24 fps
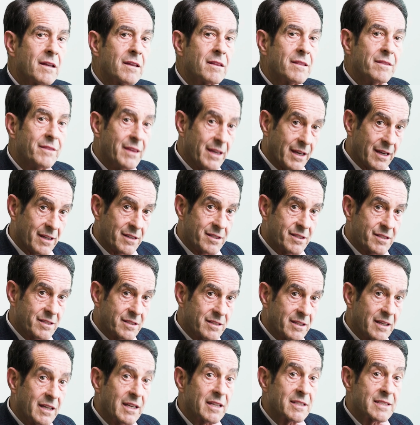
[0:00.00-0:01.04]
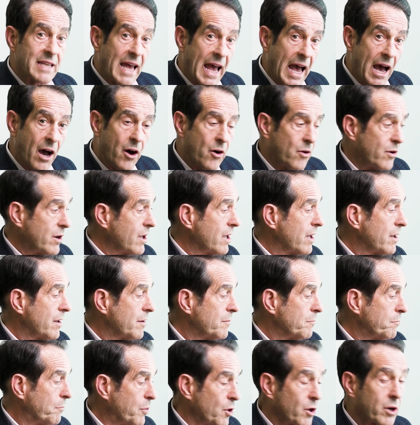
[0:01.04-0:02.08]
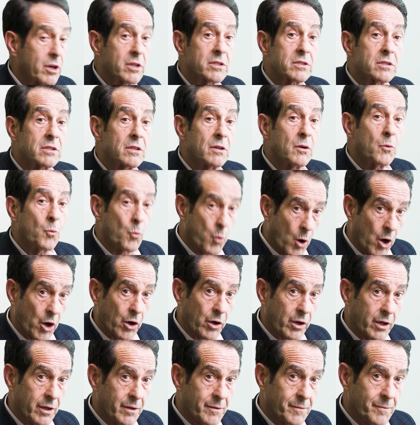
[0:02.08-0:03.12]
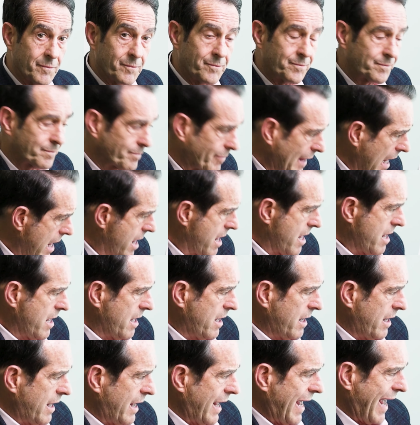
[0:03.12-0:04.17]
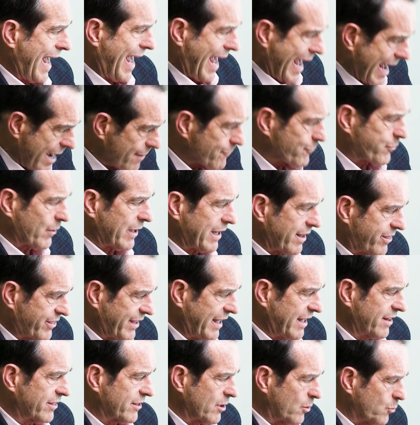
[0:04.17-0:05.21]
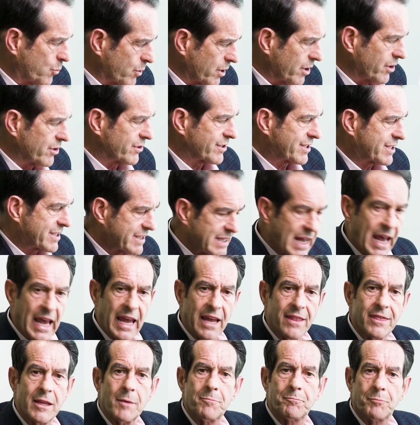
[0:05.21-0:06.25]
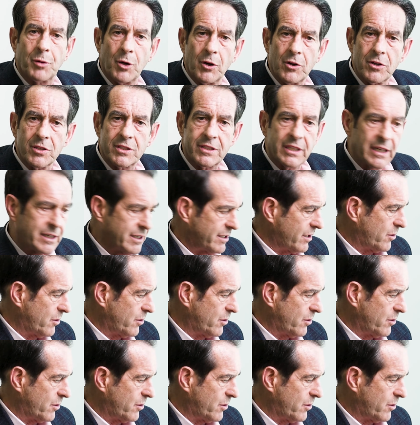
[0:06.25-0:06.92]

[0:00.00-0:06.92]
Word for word: this is how books work. Everything the words say, the person